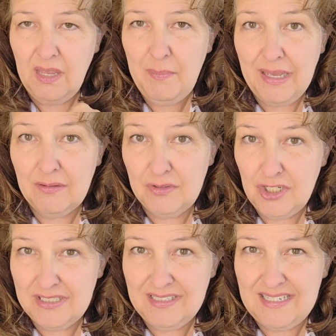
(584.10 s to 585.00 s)
about
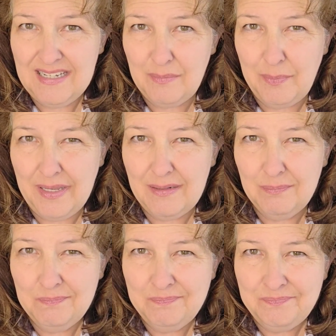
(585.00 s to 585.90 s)
just it, but
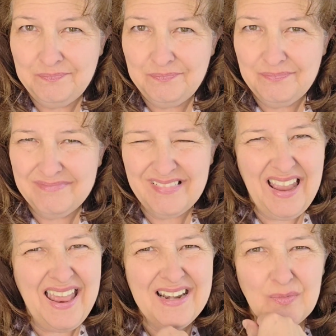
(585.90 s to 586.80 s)

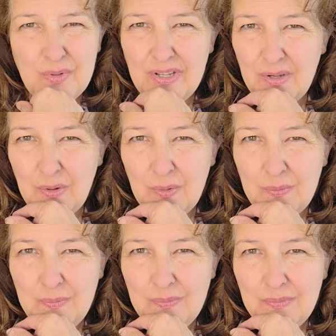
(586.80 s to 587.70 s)
I don't know.